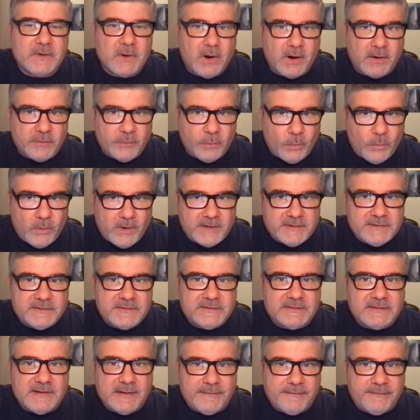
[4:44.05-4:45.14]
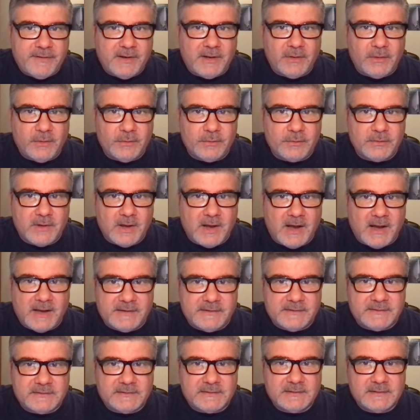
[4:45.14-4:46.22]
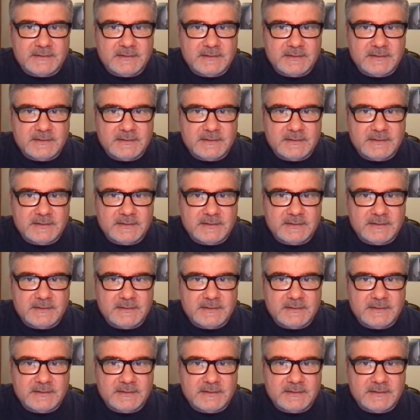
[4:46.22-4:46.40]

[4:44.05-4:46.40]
are the ones that follow God's